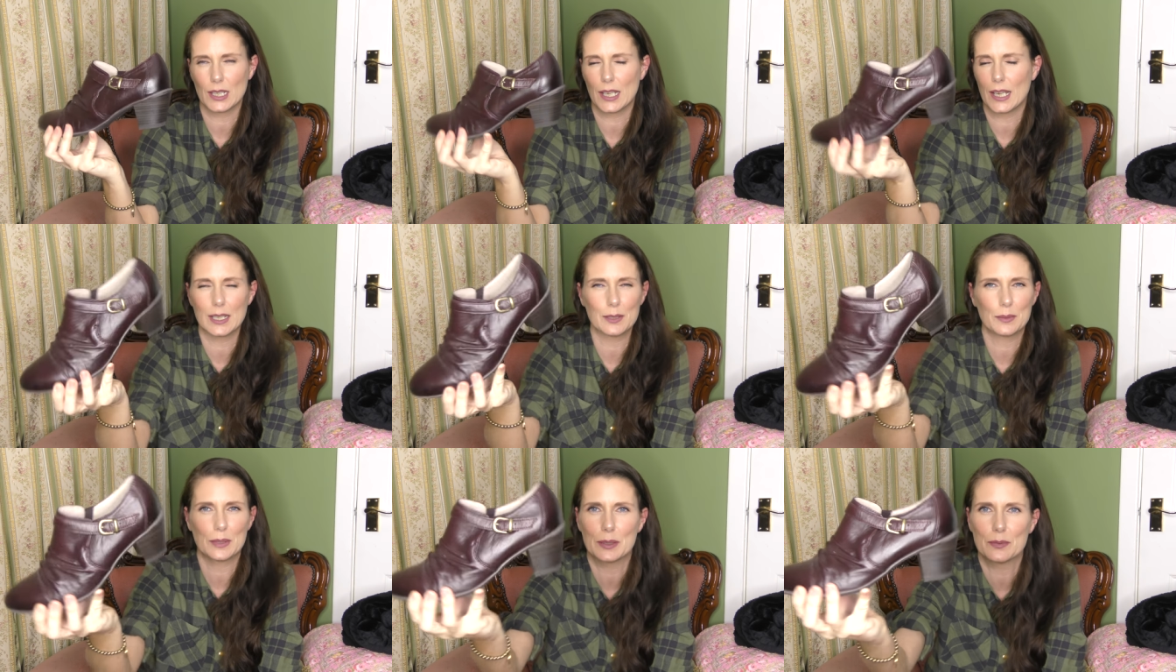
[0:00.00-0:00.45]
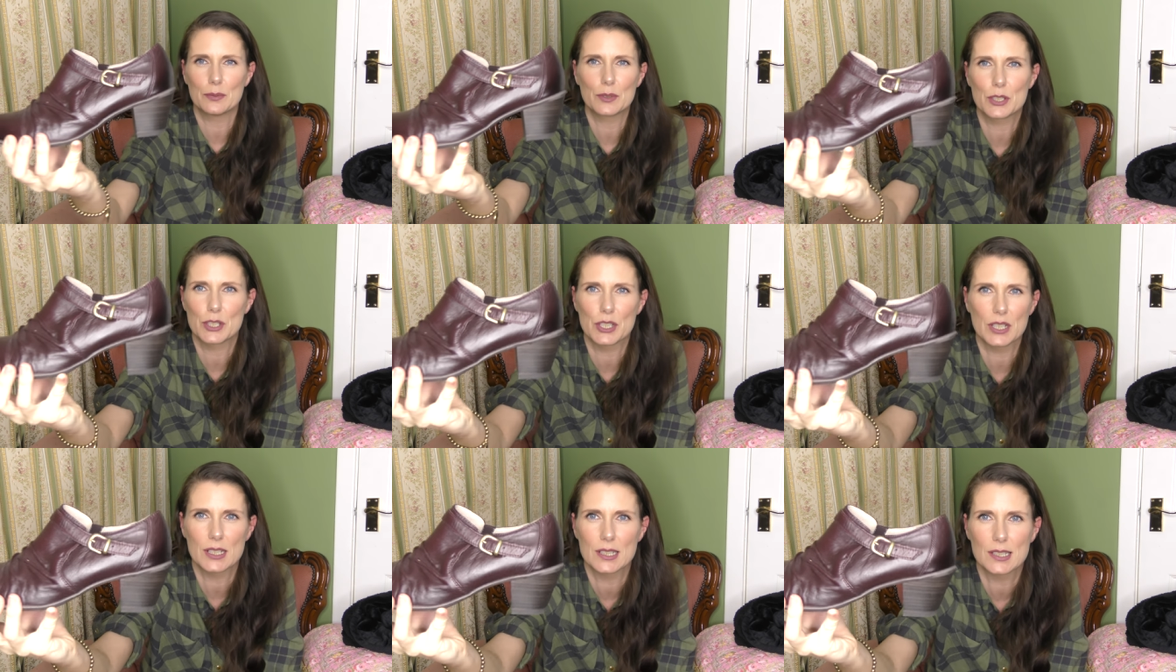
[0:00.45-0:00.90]
Anyway,
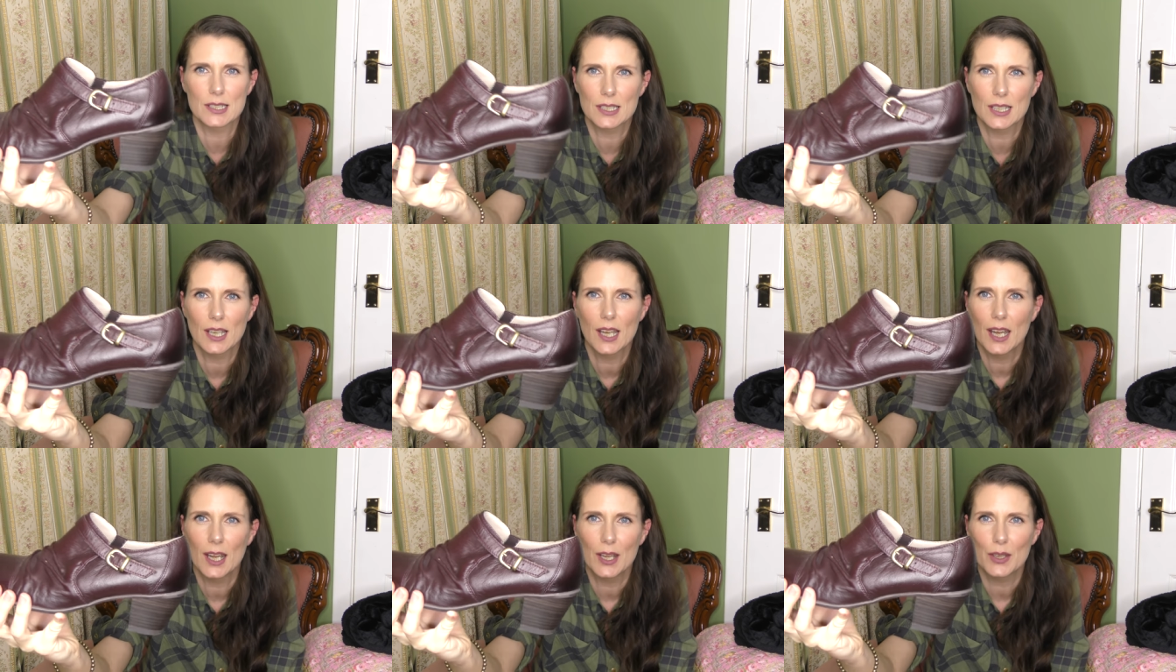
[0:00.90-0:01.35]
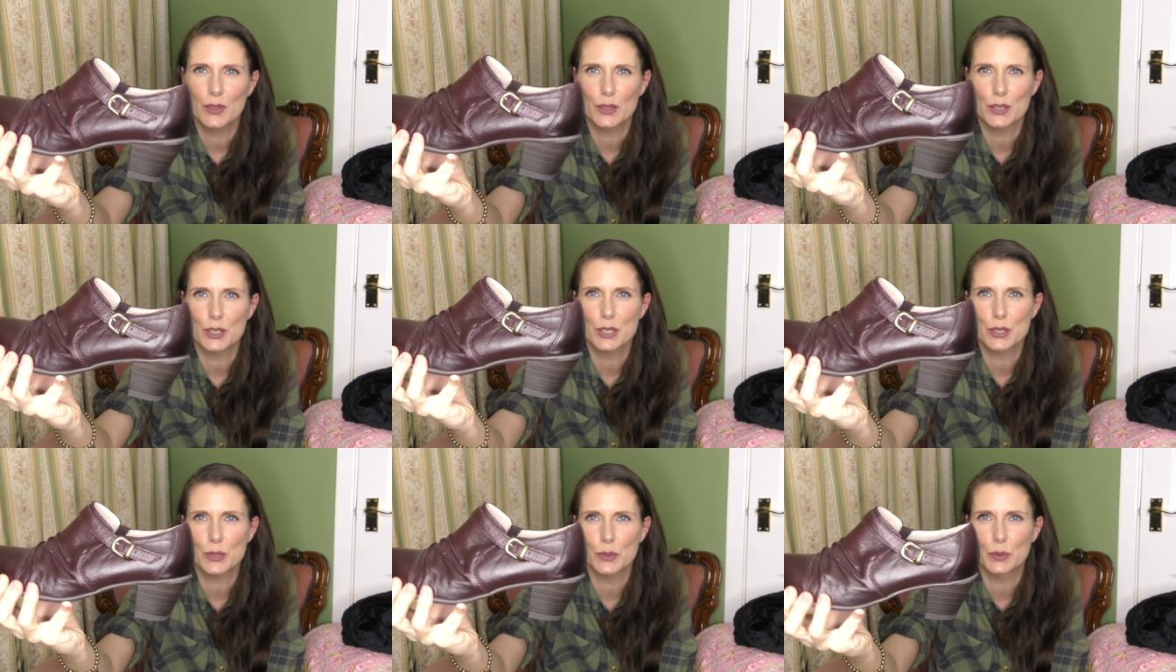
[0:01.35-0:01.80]
they're just,
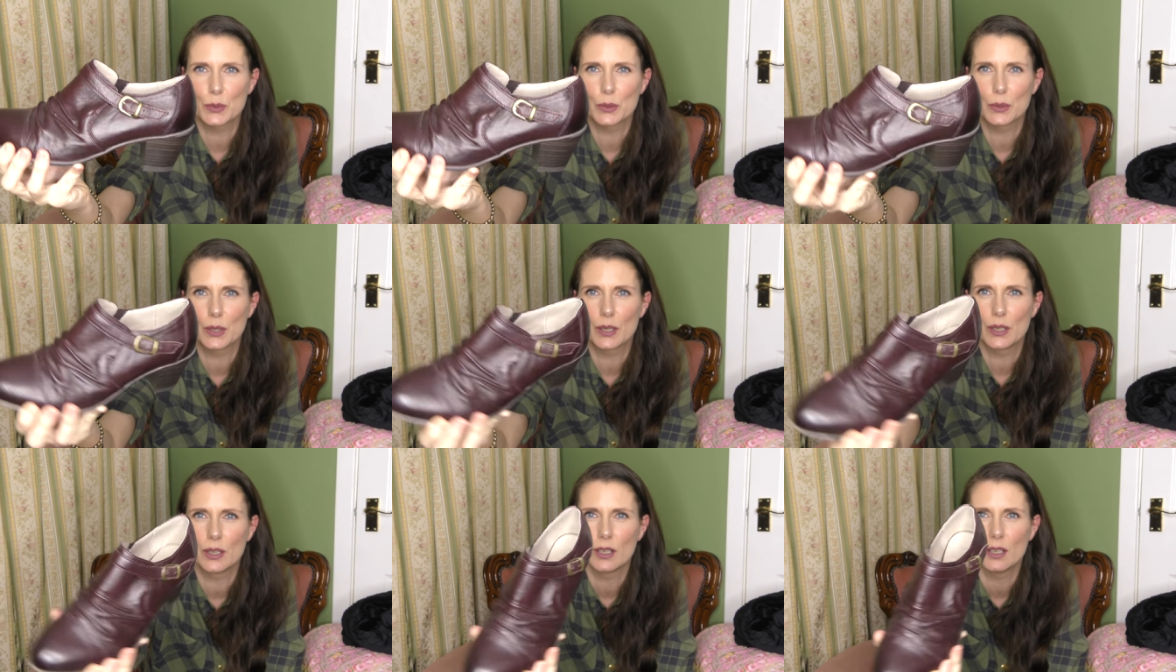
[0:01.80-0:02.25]
they're so...